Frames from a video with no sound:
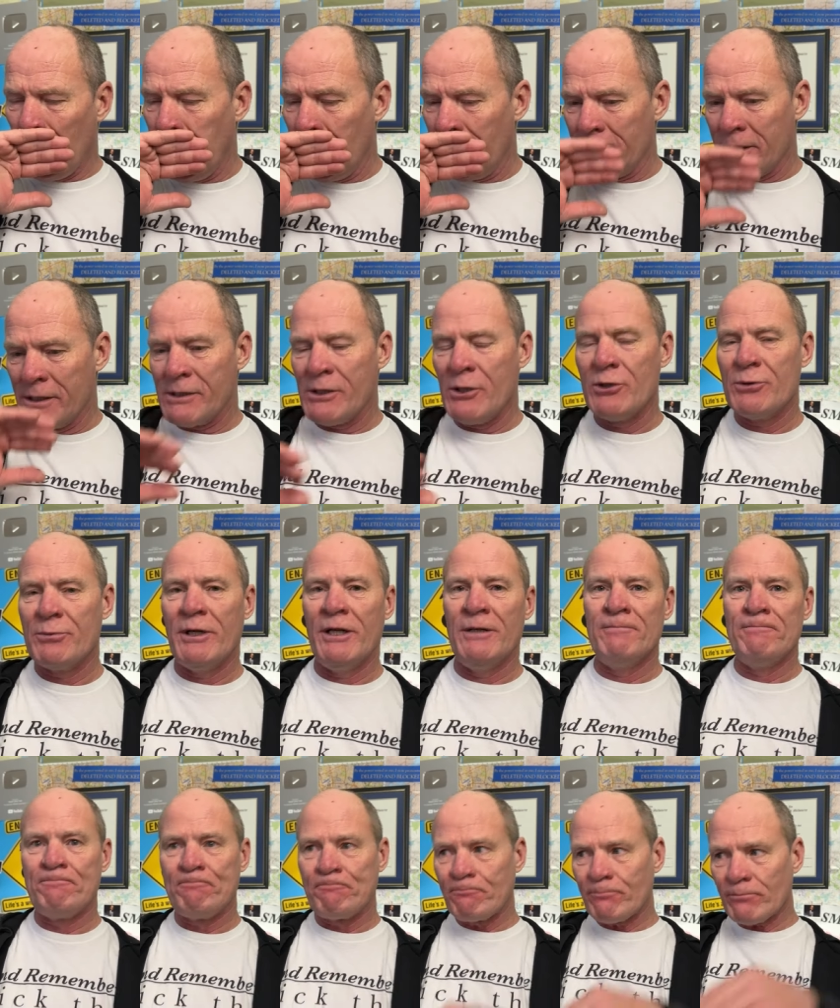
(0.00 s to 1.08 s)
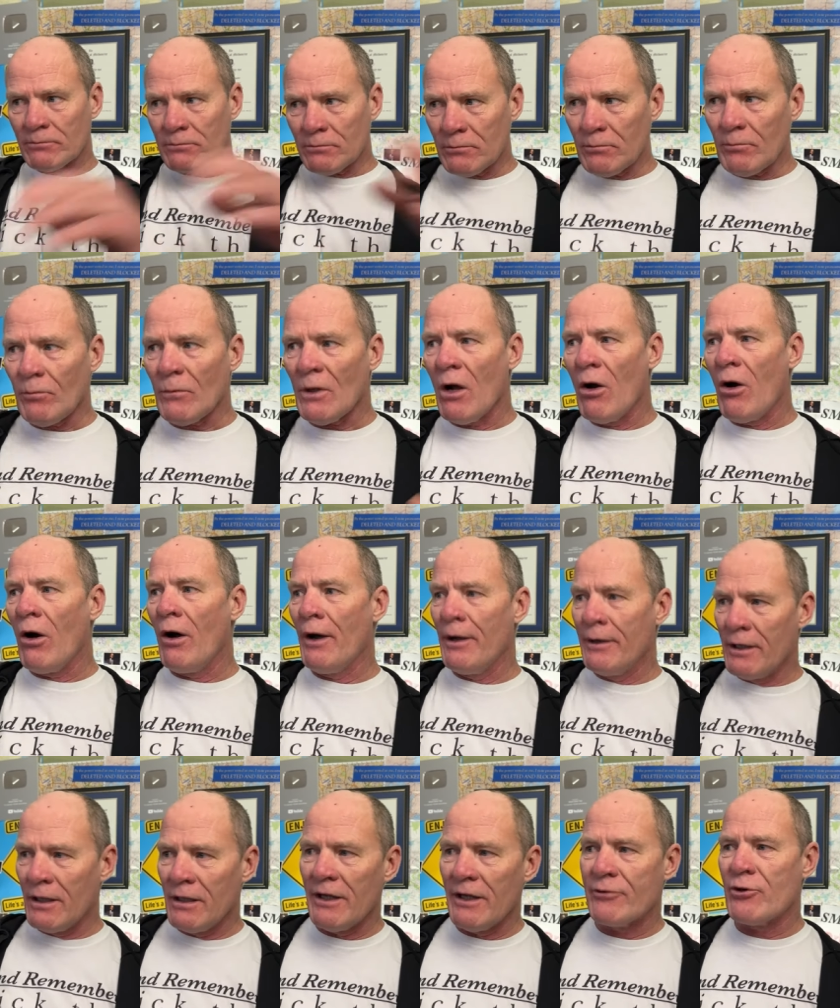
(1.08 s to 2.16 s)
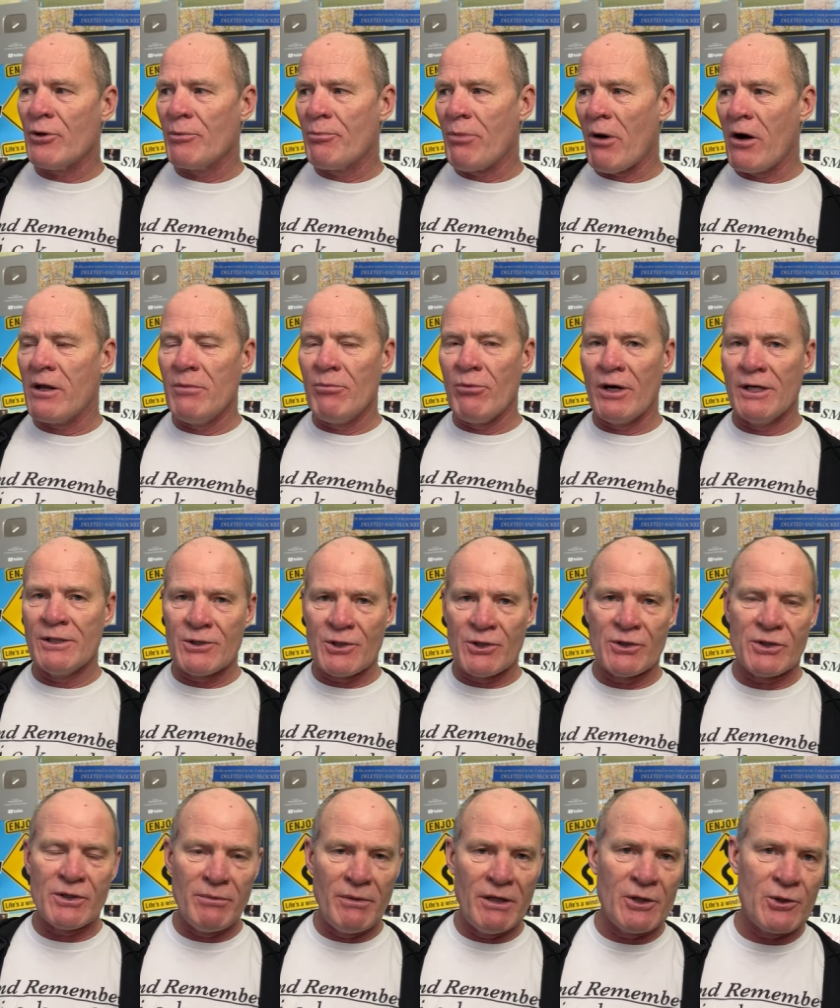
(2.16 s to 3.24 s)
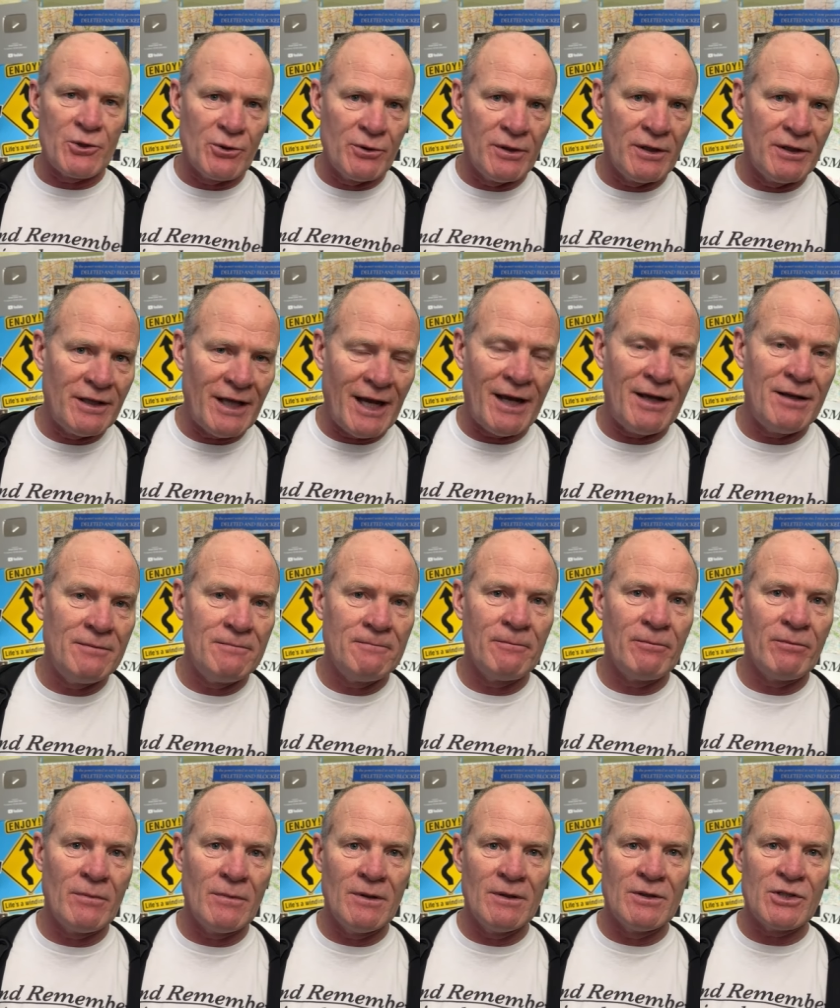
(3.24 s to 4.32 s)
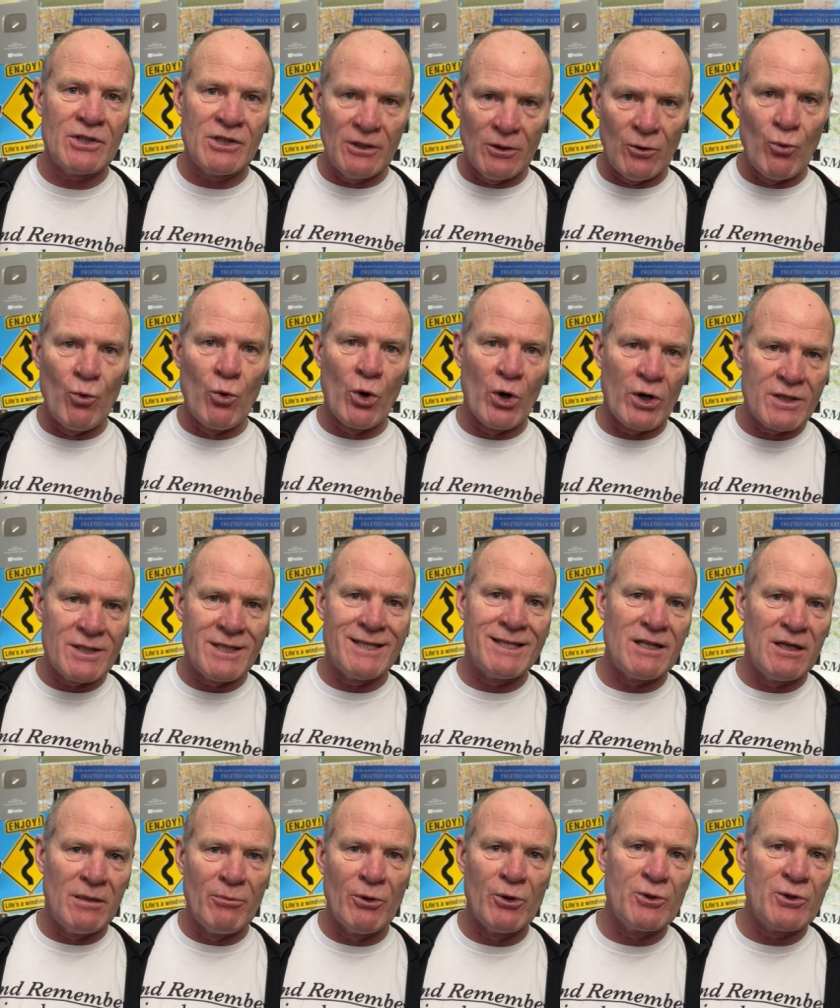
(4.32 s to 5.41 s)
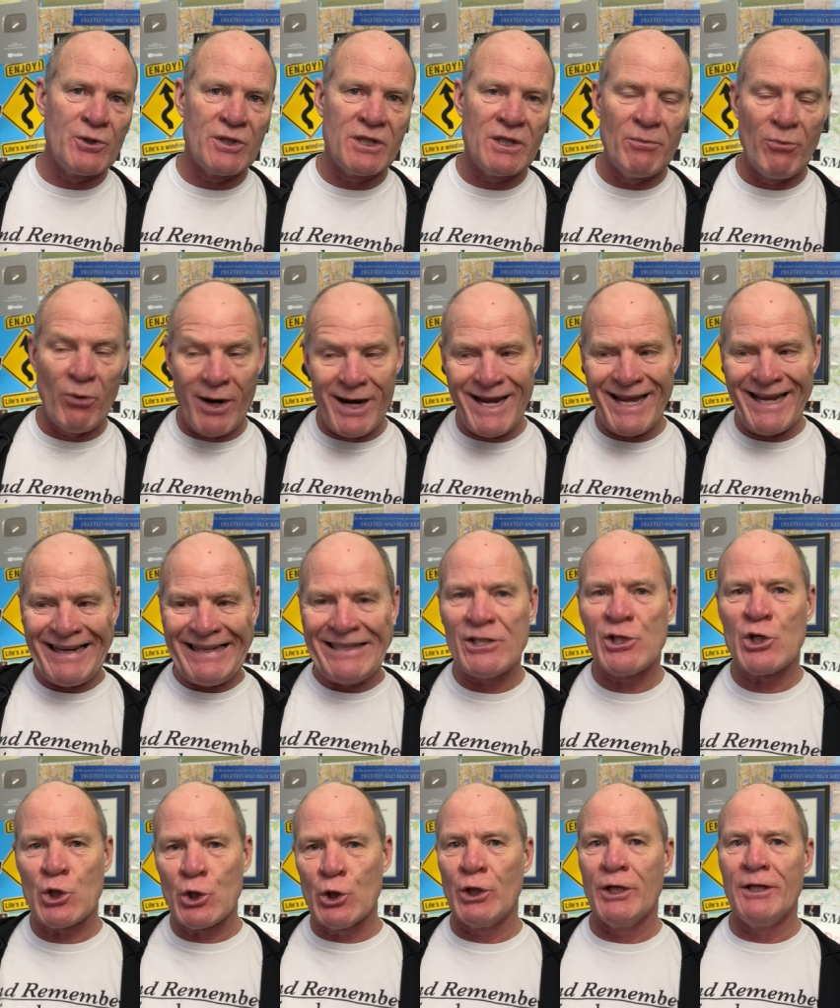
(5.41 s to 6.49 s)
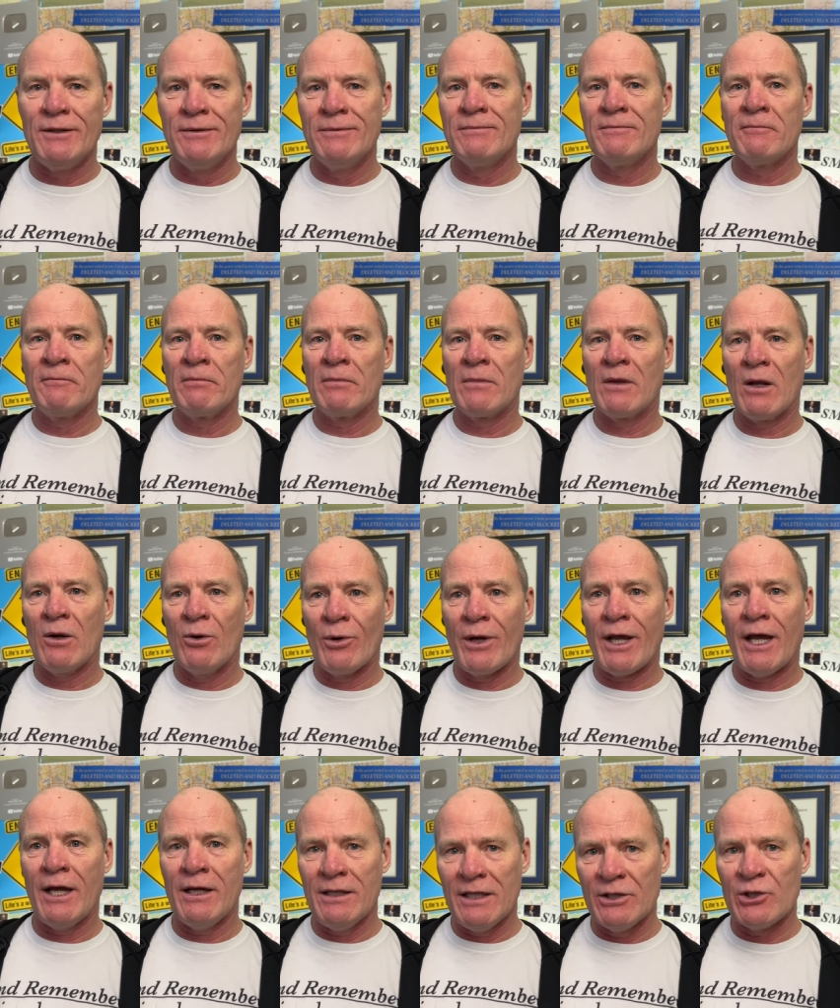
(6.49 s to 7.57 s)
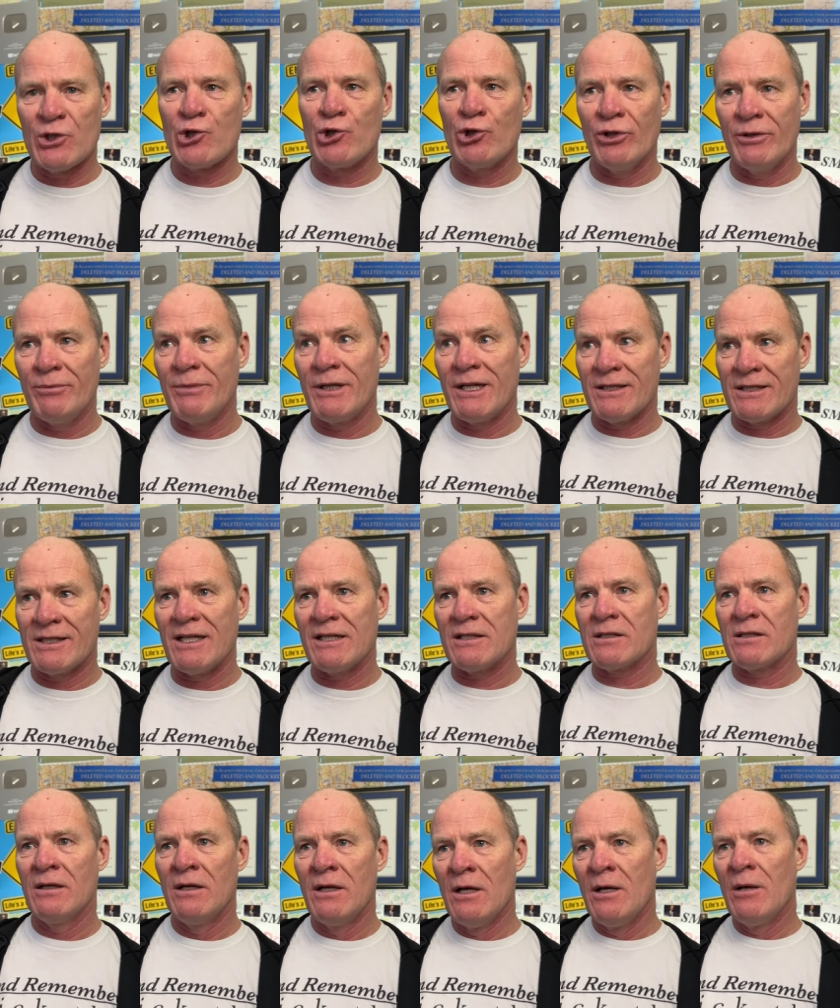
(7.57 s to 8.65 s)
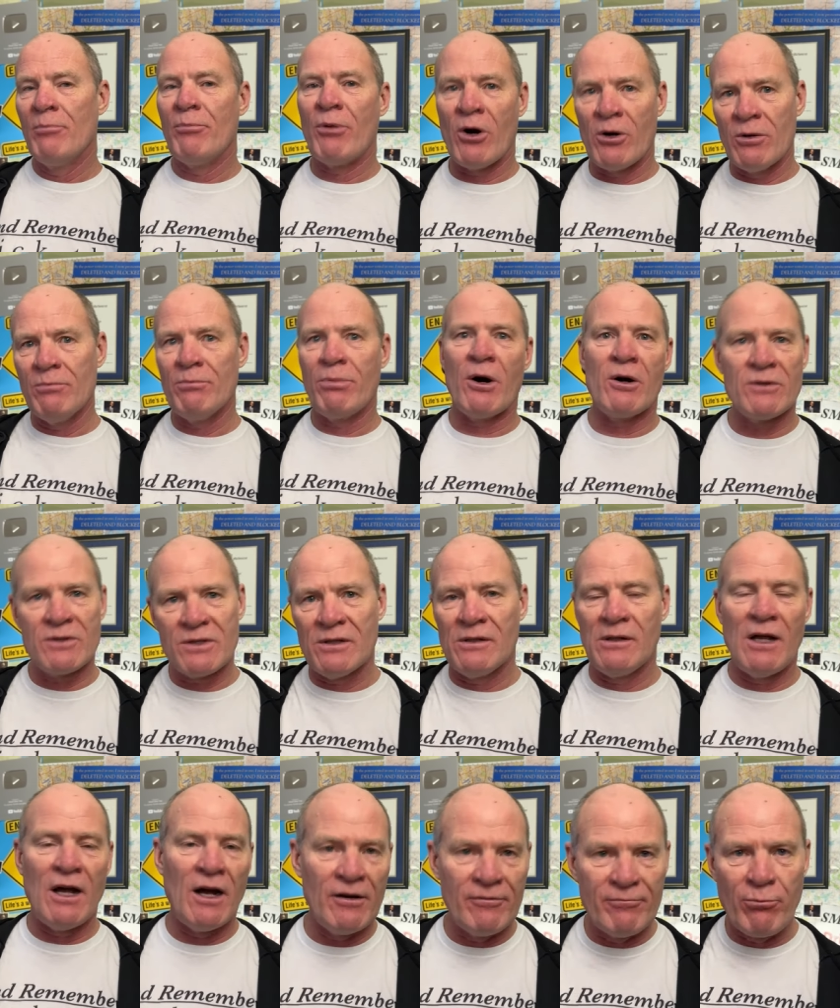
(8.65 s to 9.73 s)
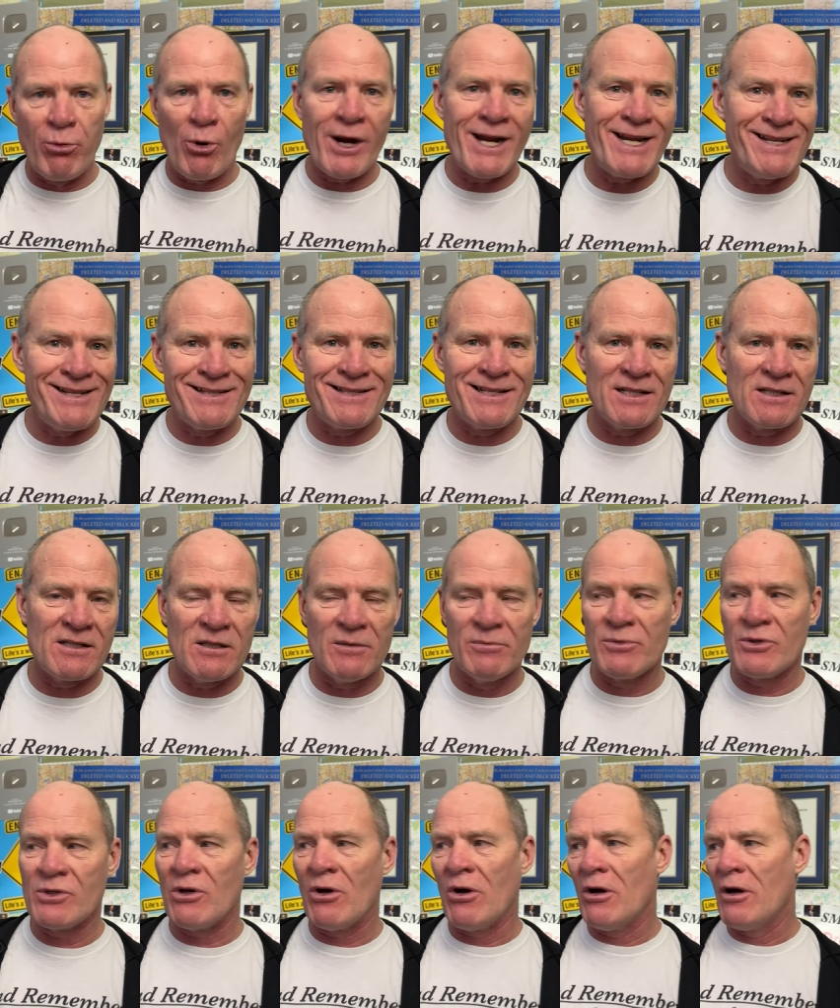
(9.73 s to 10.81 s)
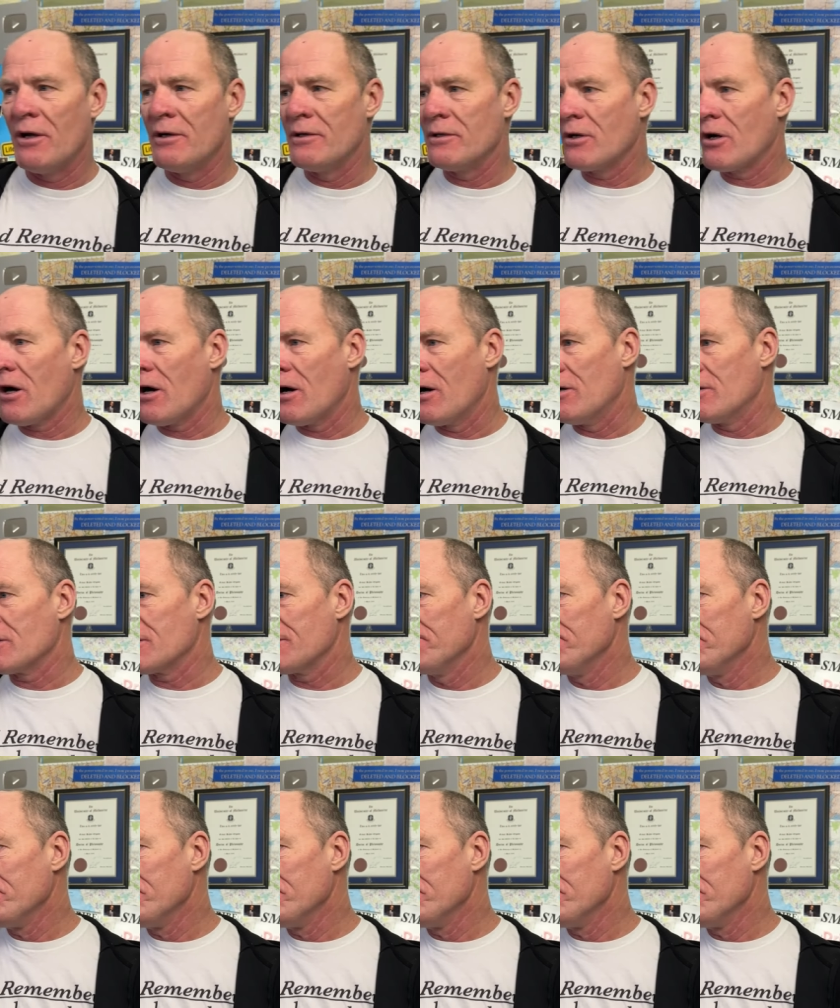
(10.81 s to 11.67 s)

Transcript: excuse me, on electric parking brakes just to make sure that that still works as an emergency brake. And it should, okay? It should because that's part and parcel of braking systems on cars.